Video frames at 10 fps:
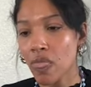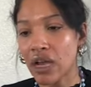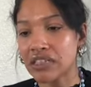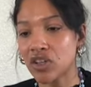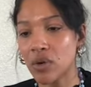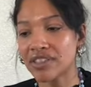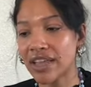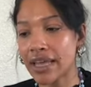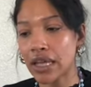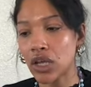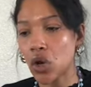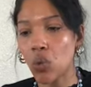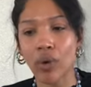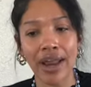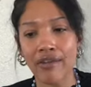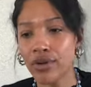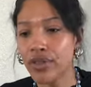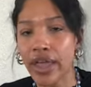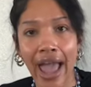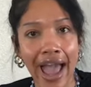So it's like, you know, whatever
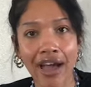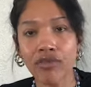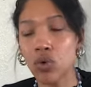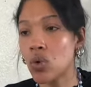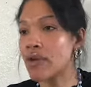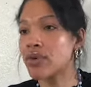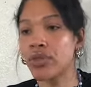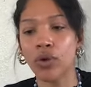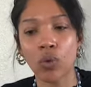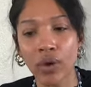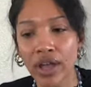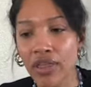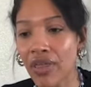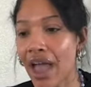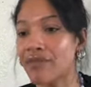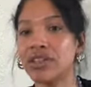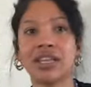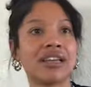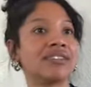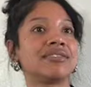they have, whoever they're with,
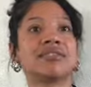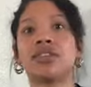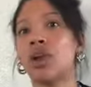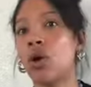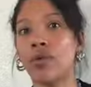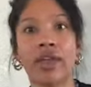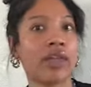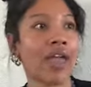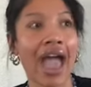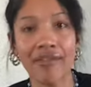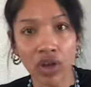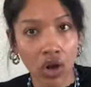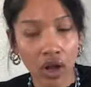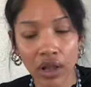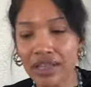everything is, you know, they have it all.